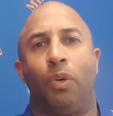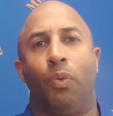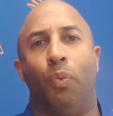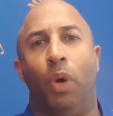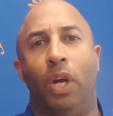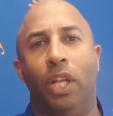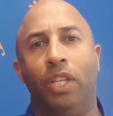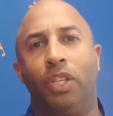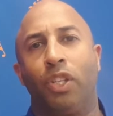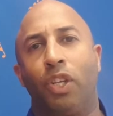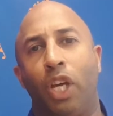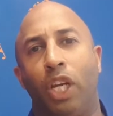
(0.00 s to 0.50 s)

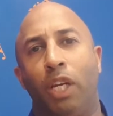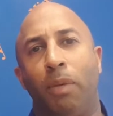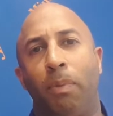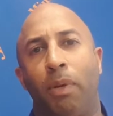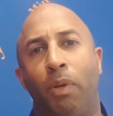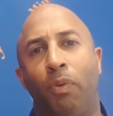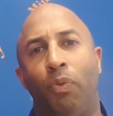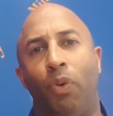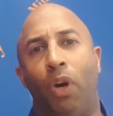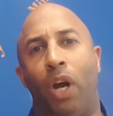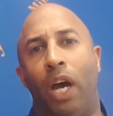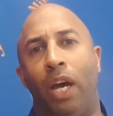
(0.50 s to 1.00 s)
One's got to
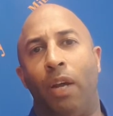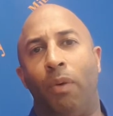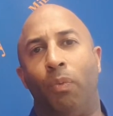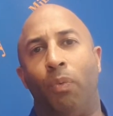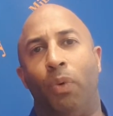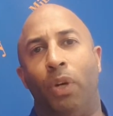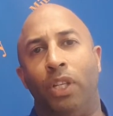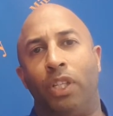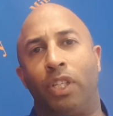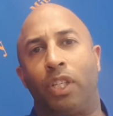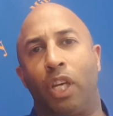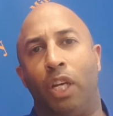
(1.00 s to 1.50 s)
be right,
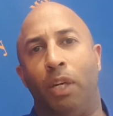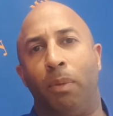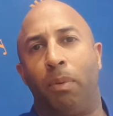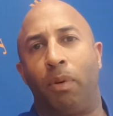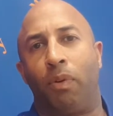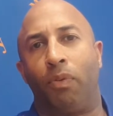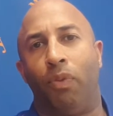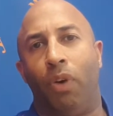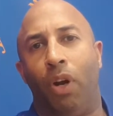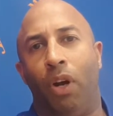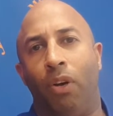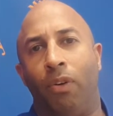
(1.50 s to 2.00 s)
one's got to
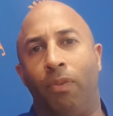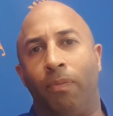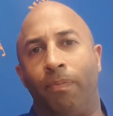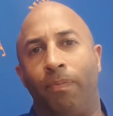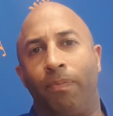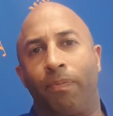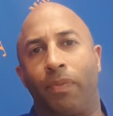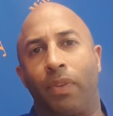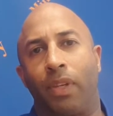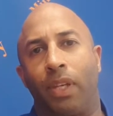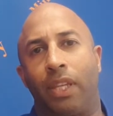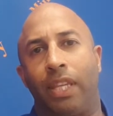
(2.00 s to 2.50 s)
be wrong.
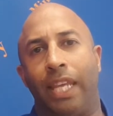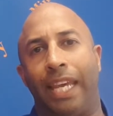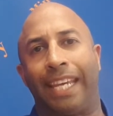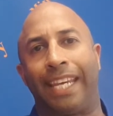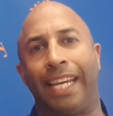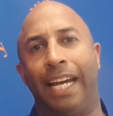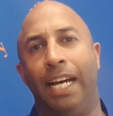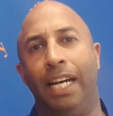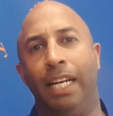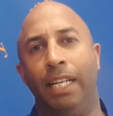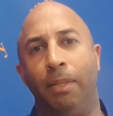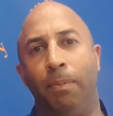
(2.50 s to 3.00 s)
They
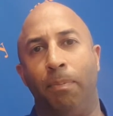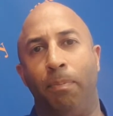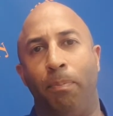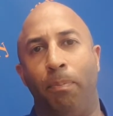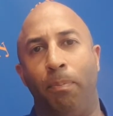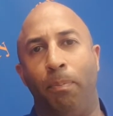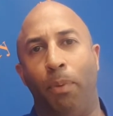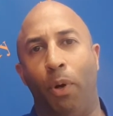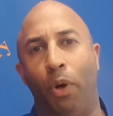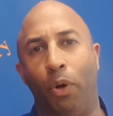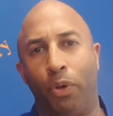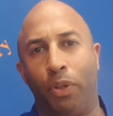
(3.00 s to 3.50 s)
can't
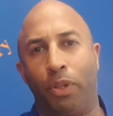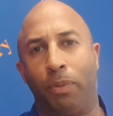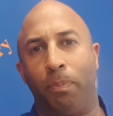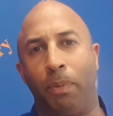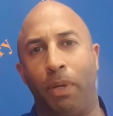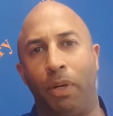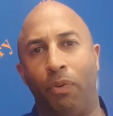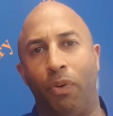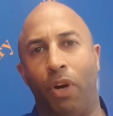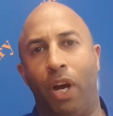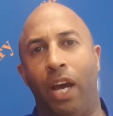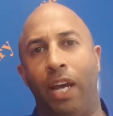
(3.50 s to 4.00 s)
both
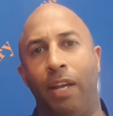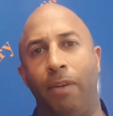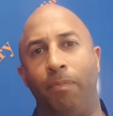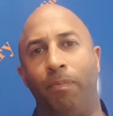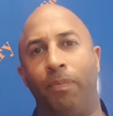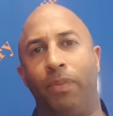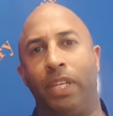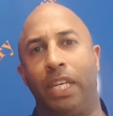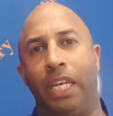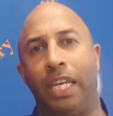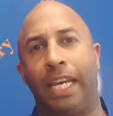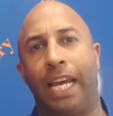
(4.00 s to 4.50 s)
be right.
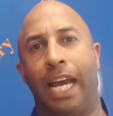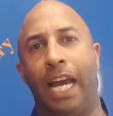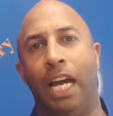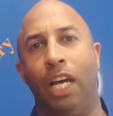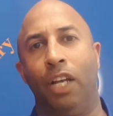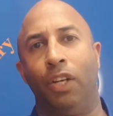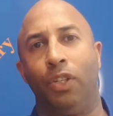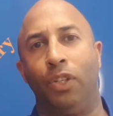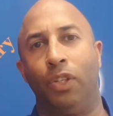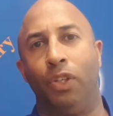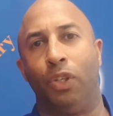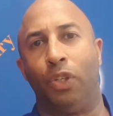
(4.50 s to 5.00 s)
You
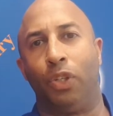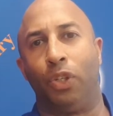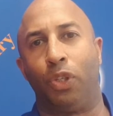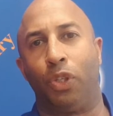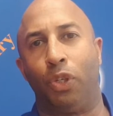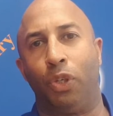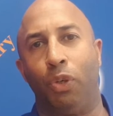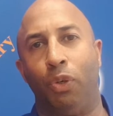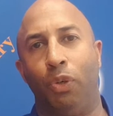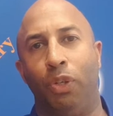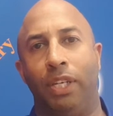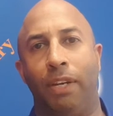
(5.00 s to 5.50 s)
can't do
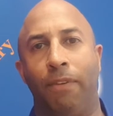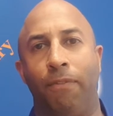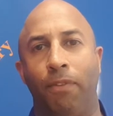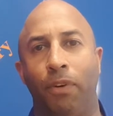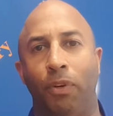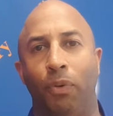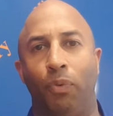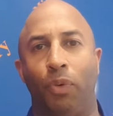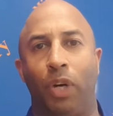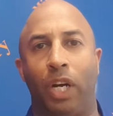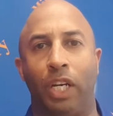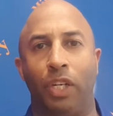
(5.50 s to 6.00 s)
two
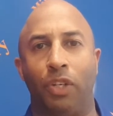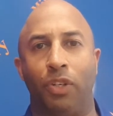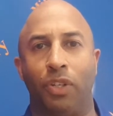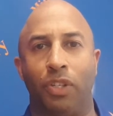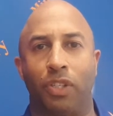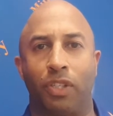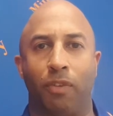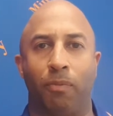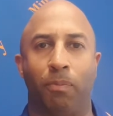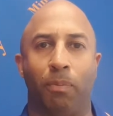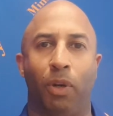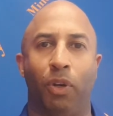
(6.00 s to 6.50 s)
different
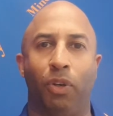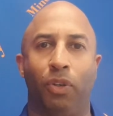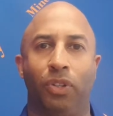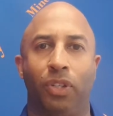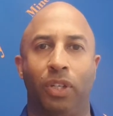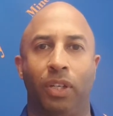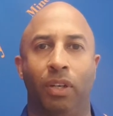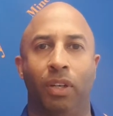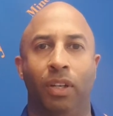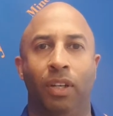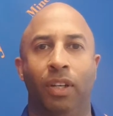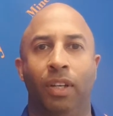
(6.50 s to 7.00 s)
ranges of
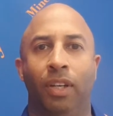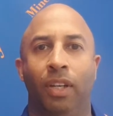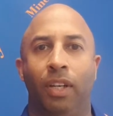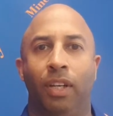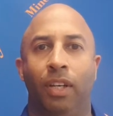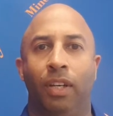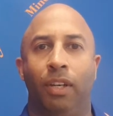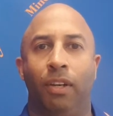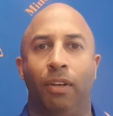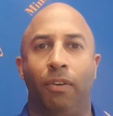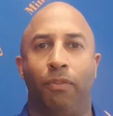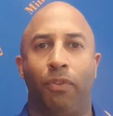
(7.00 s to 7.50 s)
motion
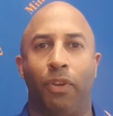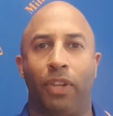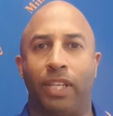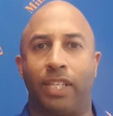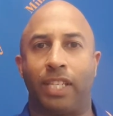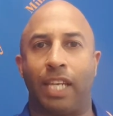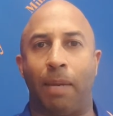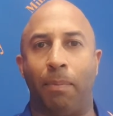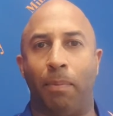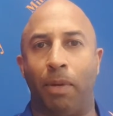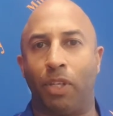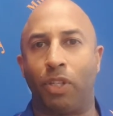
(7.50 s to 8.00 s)
for the
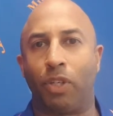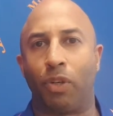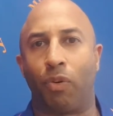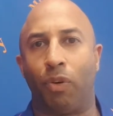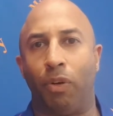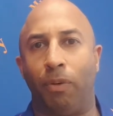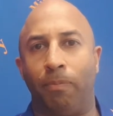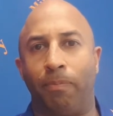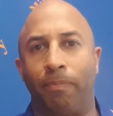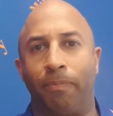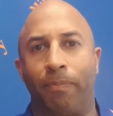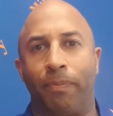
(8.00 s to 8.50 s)
same muscle
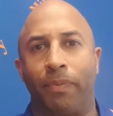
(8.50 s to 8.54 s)
group.